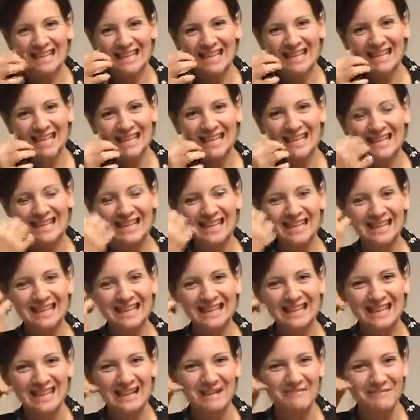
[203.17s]
ee,
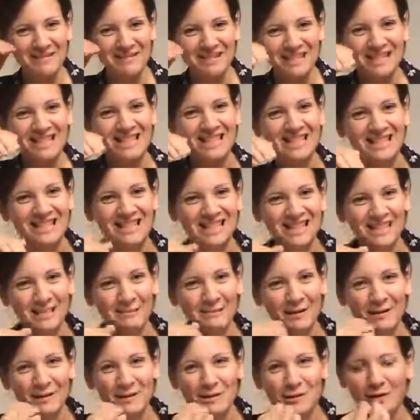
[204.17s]
tongue position inside
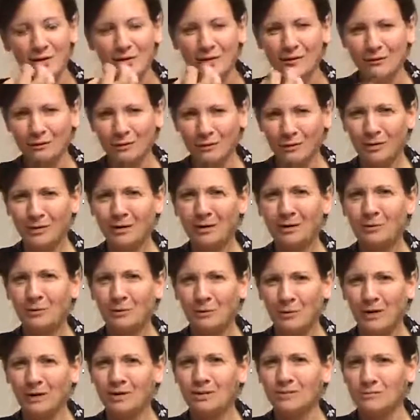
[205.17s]
the mouth, you get a really
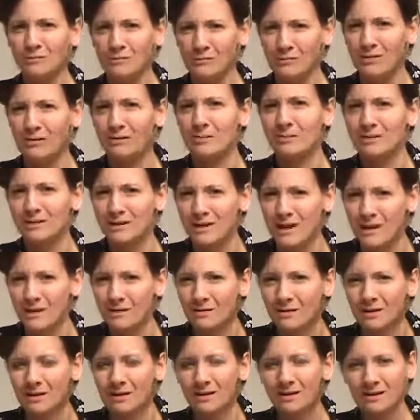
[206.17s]
rich, warm
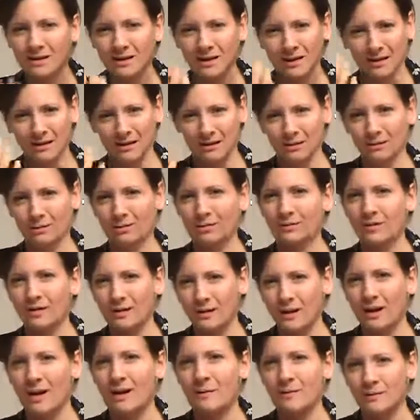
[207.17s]
sound, and it's sort of
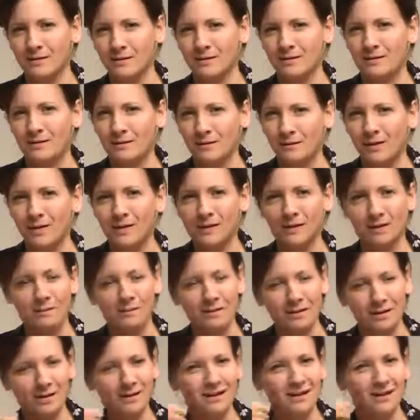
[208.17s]
an opposite effect. You
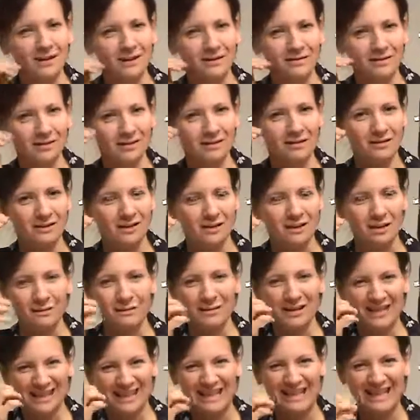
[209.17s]
would think that if
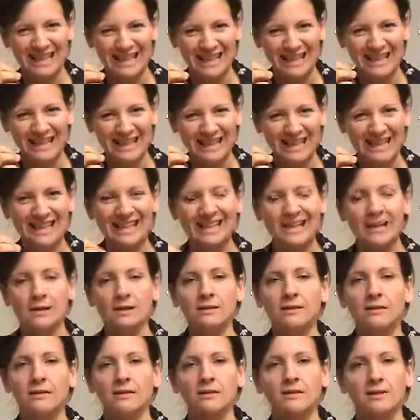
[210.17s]
you're making an ee
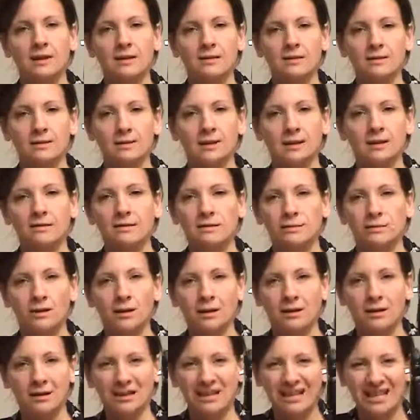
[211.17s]
sort of nasal sound, you would
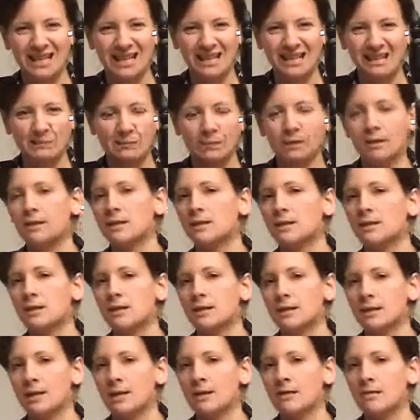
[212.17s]
get an ee, pinchy
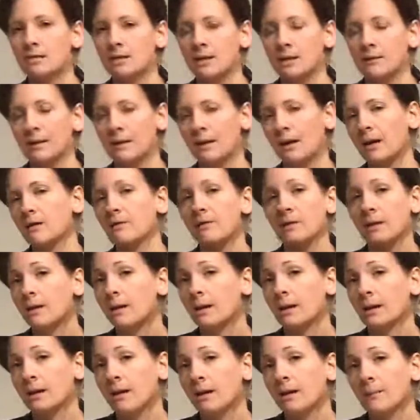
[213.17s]
sound coming out of the
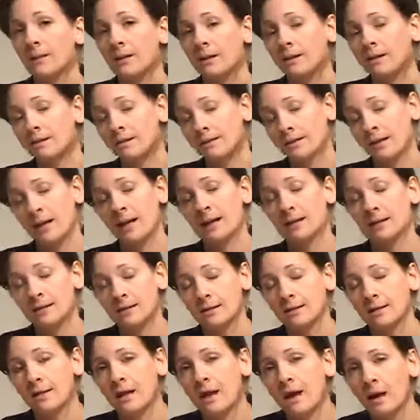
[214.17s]
clarinet, but it's
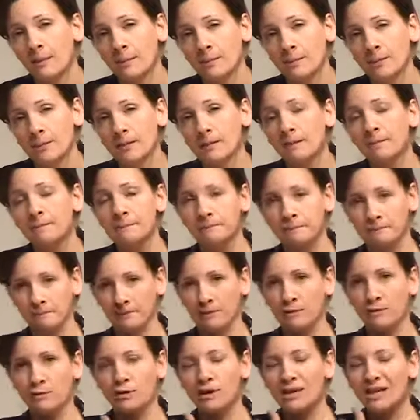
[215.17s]
actually the opposite.
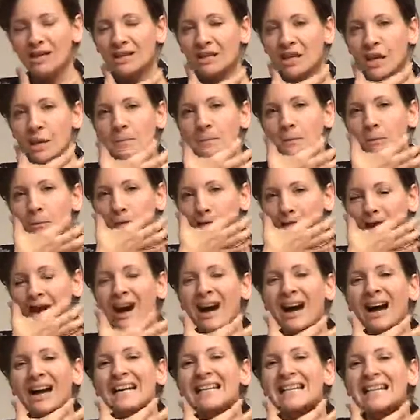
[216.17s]
If you can get them with a
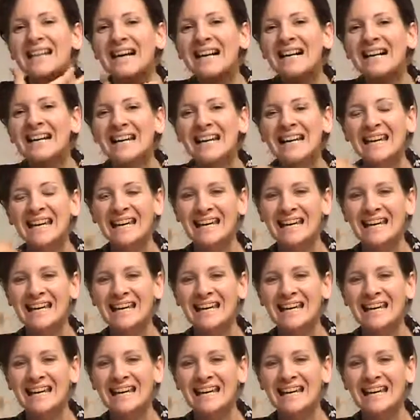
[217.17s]
high tongue